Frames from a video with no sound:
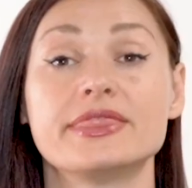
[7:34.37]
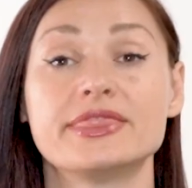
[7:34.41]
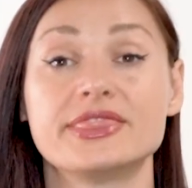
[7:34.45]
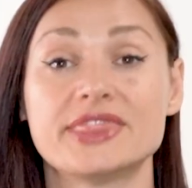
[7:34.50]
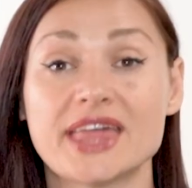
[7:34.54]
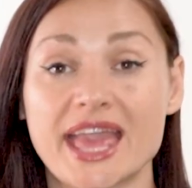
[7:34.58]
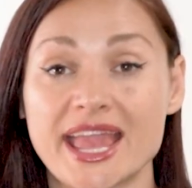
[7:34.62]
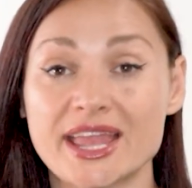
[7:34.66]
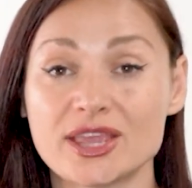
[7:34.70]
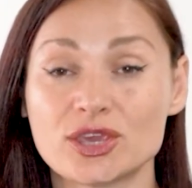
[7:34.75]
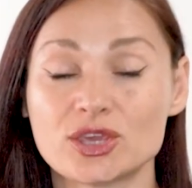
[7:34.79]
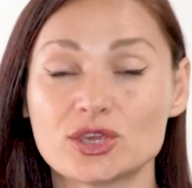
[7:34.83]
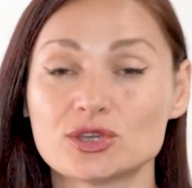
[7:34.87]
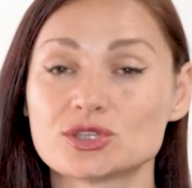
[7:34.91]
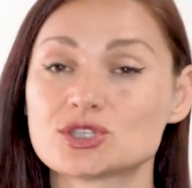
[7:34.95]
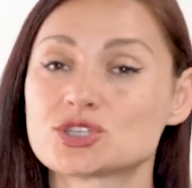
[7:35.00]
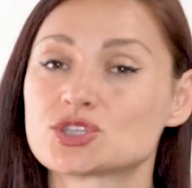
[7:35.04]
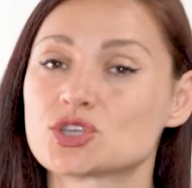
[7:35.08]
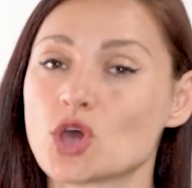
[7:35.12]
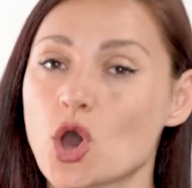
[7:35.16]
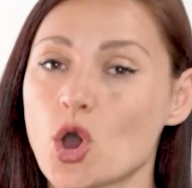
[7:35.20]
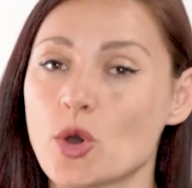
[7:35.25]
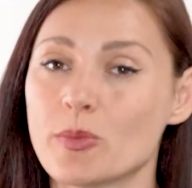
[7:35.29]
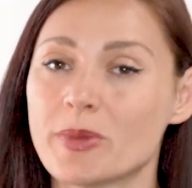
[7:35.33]
Thank you
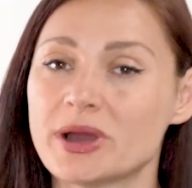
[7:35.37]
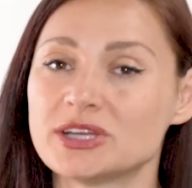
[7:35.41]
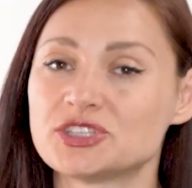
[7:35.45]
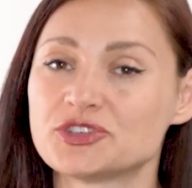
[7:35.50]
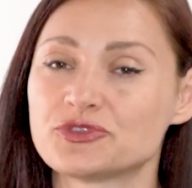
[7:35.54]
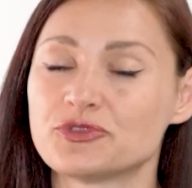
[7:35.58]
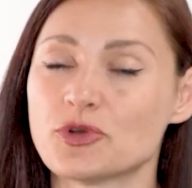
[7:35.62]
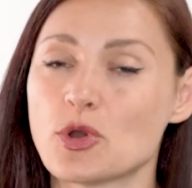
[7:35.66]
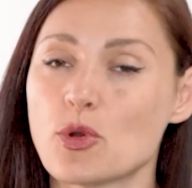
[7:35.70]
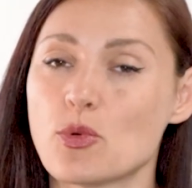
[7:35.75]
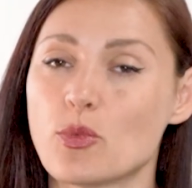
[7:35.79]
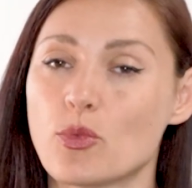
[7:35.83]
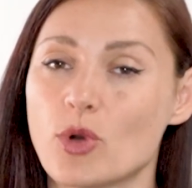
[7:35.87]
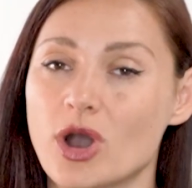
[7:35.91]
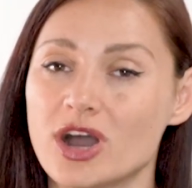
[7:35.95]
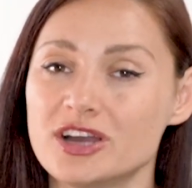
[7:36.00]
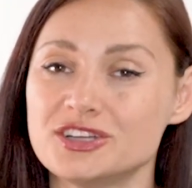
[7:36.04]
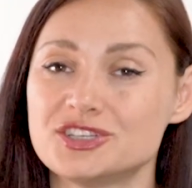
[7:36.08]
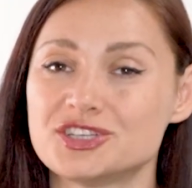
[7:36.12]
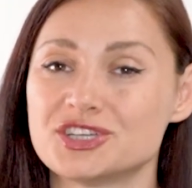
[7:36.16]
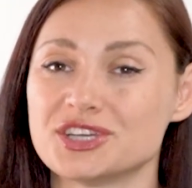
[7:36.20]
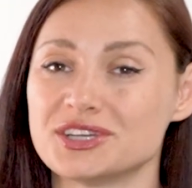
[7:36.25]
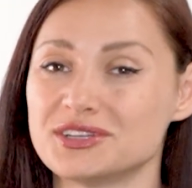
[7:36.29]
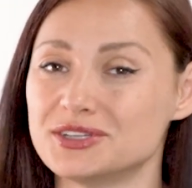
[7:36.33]
so much for
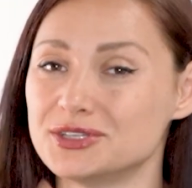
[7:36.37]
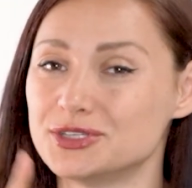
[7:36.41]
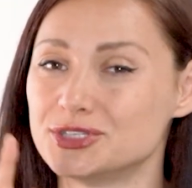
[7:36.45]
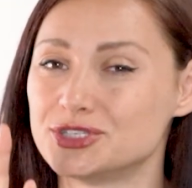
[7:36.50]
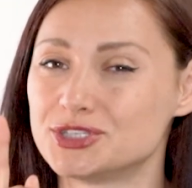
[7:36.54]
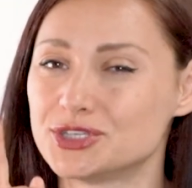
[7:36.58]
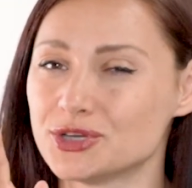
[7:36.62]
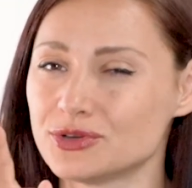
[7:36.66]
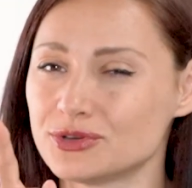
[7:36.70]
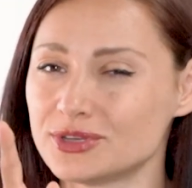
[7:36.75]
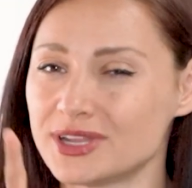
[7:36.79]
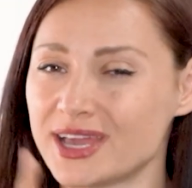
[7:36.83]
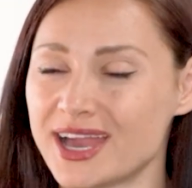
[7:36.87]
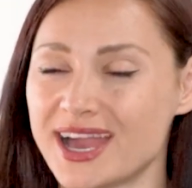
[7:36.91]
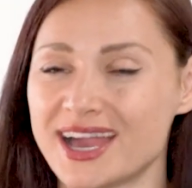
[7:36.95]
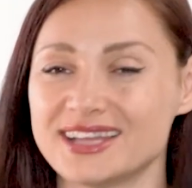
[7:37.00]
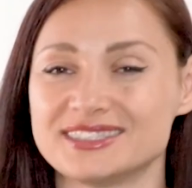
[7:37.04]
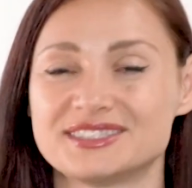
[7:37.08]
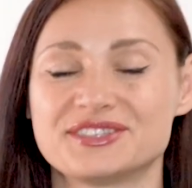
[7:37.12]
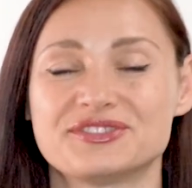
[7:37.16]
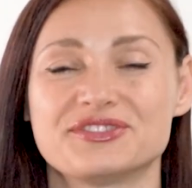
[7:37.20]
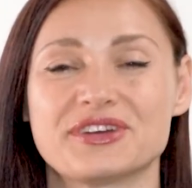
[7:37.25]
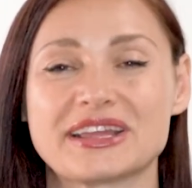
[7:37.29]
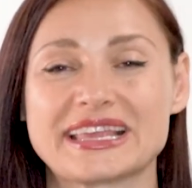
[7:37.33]
watching. Do
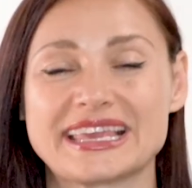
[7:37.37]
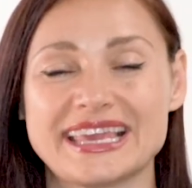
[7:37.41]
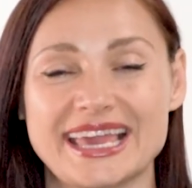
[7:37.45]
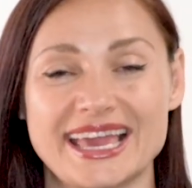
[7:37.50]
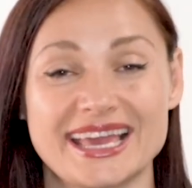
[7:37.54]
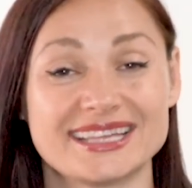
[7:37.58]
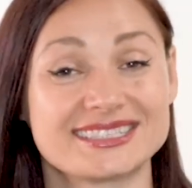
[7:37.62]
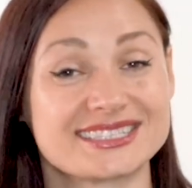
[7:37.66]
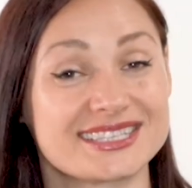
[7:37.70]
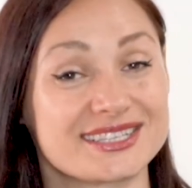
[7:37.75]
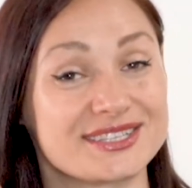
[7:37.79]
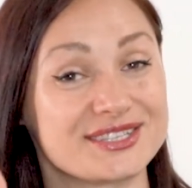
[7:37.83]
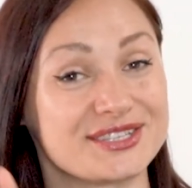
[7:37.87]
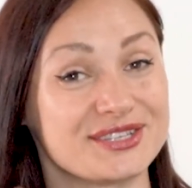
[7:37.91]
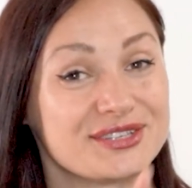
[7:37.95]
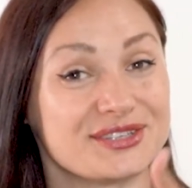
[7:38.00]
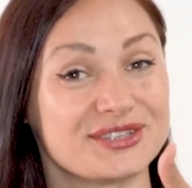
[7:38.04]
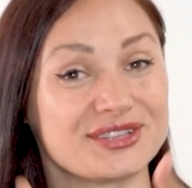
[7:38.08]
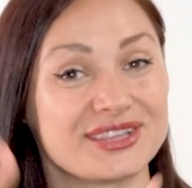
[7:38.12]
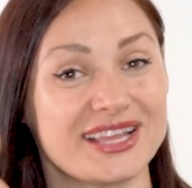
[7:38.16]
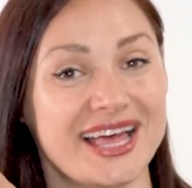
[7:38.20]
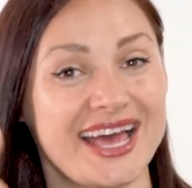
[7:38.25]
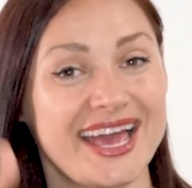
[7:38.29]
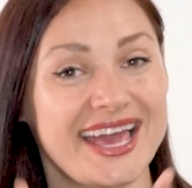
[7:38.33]
not forget to
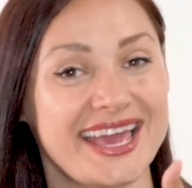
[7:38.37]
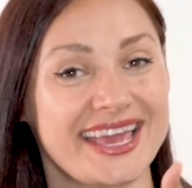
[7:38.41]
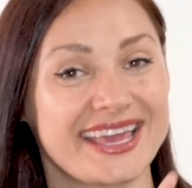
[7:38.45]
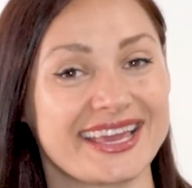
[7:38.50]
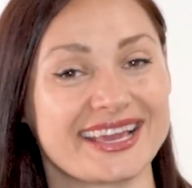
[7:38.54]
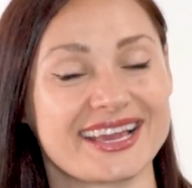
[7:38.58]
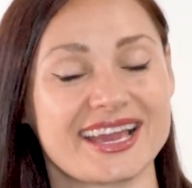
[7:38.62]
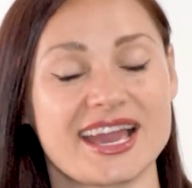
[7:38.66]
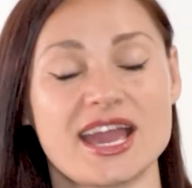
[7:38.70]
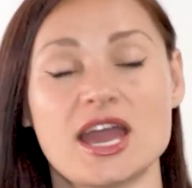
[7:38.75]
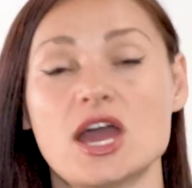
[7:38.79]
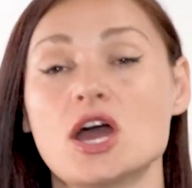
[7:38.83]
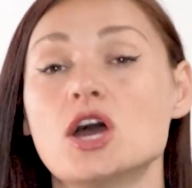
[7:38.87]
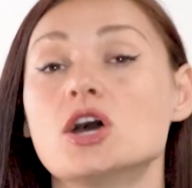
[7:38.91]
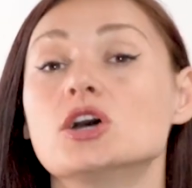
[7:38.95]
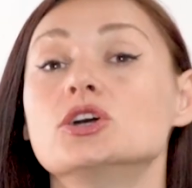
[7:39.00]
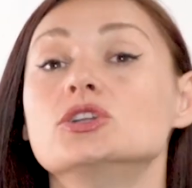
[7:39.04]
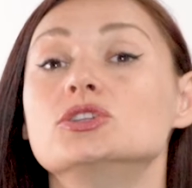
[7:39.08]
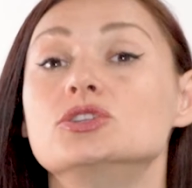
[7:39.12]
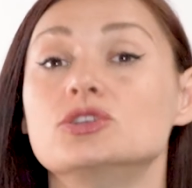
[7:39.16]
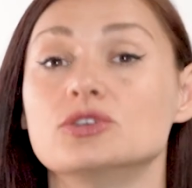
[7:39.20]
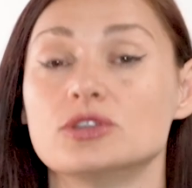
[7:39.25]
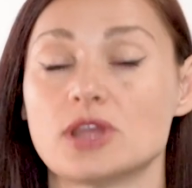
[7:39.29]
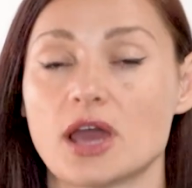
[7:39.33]
like.
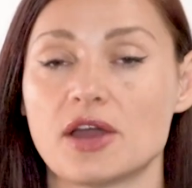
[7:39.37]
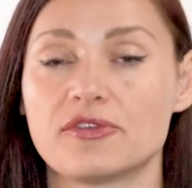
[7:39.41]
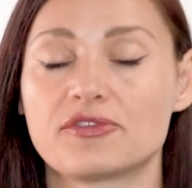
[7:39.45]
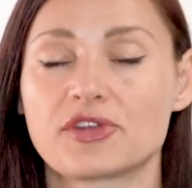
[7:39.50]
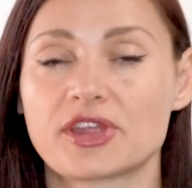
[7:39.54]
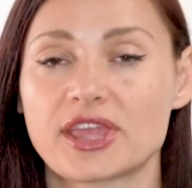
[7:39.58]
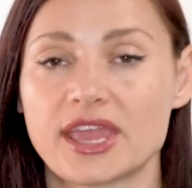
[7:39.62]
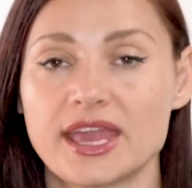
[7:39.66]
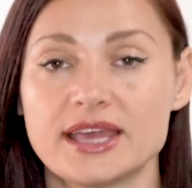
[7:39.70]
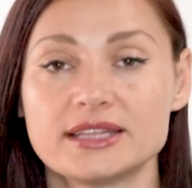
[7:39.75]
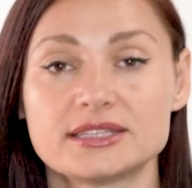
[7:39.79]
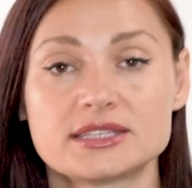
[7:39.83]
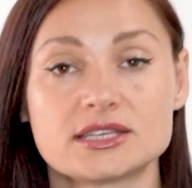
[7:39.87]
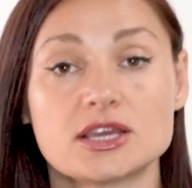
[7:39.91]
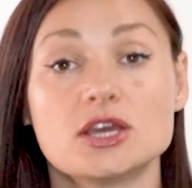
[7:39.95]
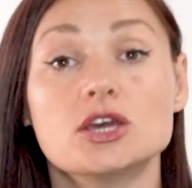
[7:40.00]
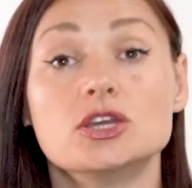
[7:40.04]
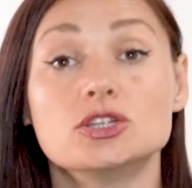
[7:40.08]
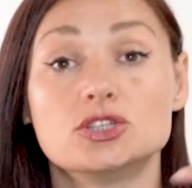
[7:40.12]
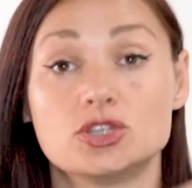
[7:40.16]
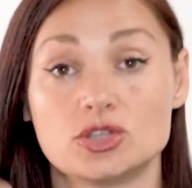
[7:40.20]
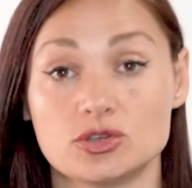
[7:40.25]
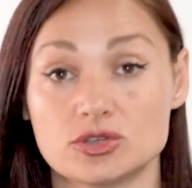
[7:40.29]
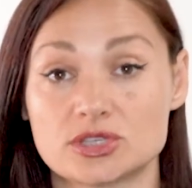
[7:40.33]
Do not forget
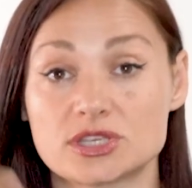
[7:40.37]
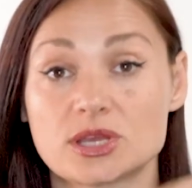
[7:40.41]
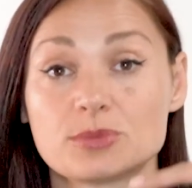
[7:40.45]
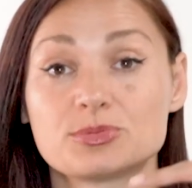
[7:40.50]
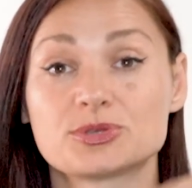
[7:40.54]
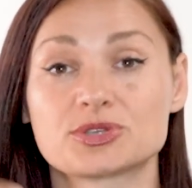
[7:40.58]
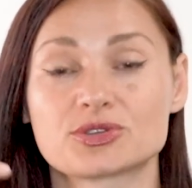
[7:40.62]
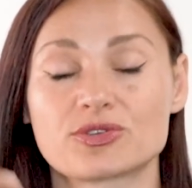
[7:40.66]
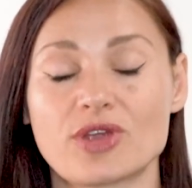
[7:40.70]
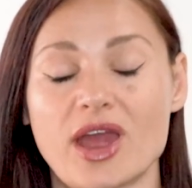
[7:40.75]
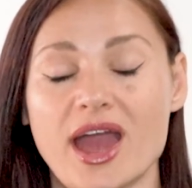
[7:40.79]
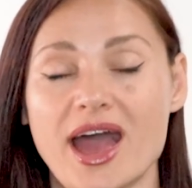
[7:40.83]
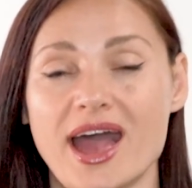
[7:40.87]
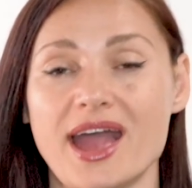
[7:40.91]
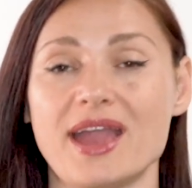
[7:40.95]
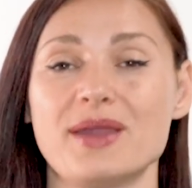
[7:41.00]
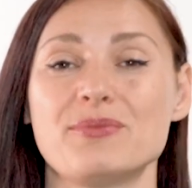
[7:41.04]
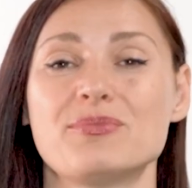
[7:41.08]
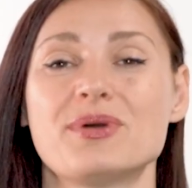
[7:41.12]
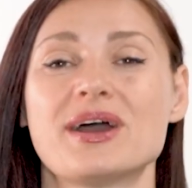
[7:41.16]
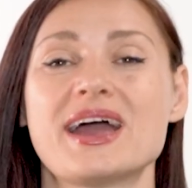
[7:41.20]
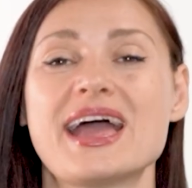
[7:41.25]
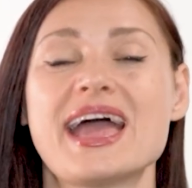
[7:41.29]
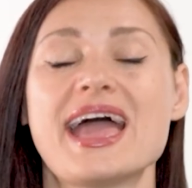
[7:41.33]
to
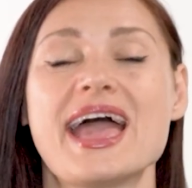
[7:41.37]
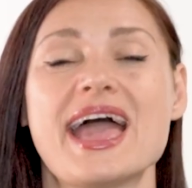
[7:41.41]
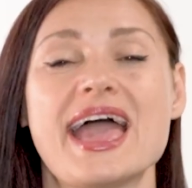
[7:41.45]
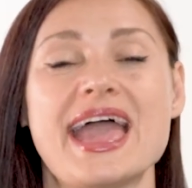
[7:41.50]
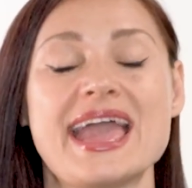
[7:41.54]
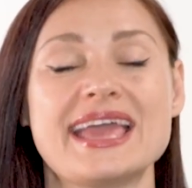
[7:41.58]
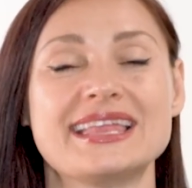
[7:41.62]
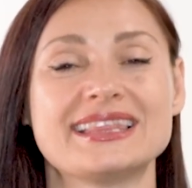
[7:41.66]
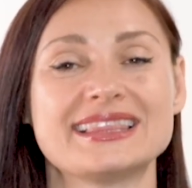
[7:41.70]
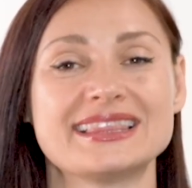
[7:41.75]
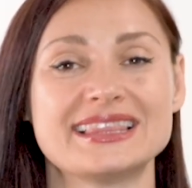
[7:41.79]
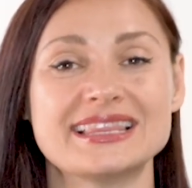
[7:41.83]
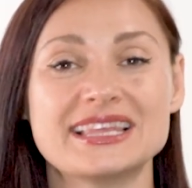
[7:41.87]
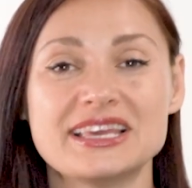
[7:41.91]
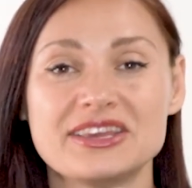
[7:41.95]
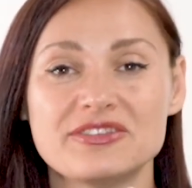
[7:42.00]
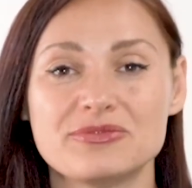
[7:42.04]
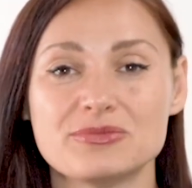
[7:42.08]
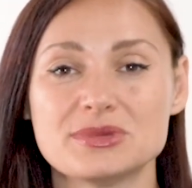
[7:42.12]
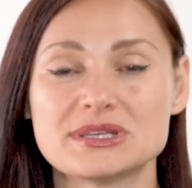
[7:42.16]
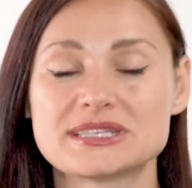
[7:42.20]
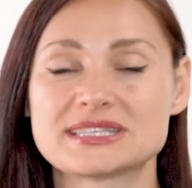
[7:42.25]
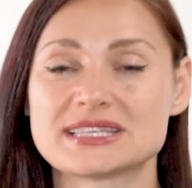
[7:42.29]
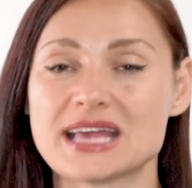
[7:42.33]
subscribe and leave
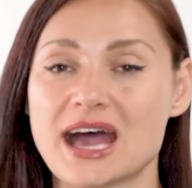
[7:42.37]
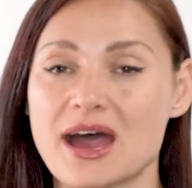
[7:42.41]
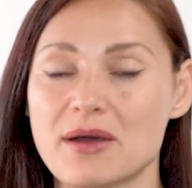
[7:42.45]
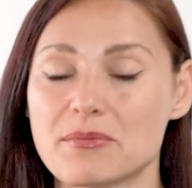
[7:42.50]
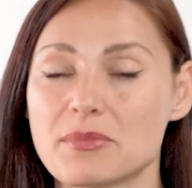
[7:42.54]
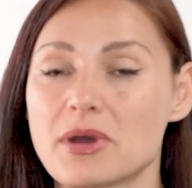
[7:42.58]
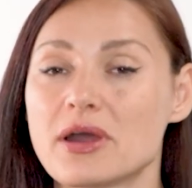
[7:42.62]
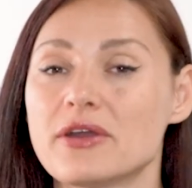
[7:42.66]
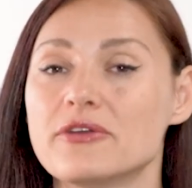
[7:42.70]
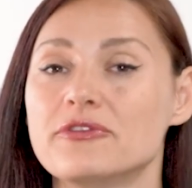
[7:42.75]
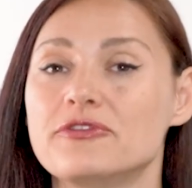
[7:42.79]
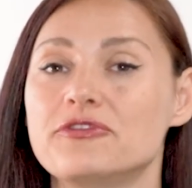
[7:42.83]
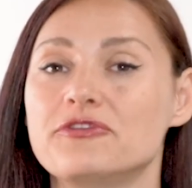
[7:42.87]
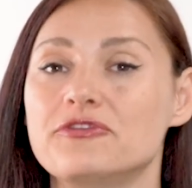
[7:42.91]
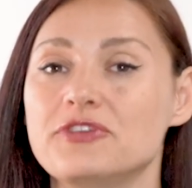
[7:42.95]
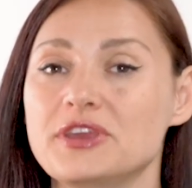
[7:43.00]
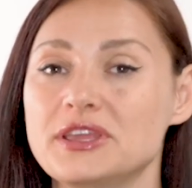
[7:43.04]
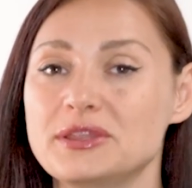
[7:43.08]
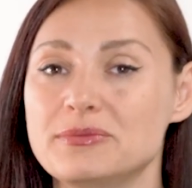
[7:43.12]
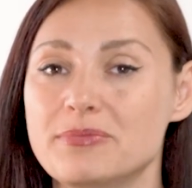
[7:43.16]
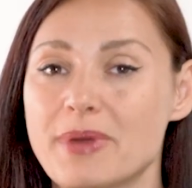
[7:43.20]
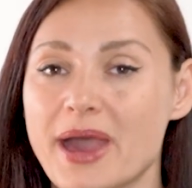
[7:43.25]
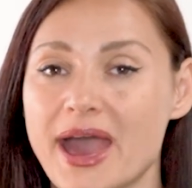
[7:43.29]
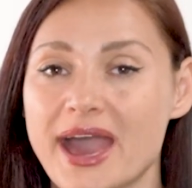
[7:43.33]
me some
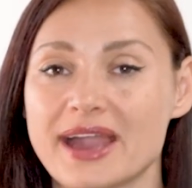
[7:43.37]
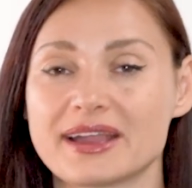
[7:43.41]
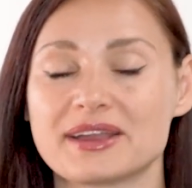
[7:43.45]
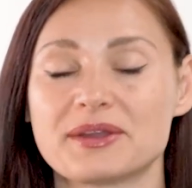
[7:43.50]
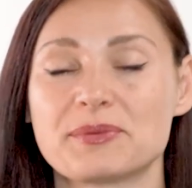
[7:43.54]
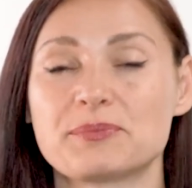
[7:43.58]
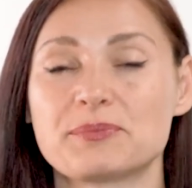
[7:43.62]
feedback.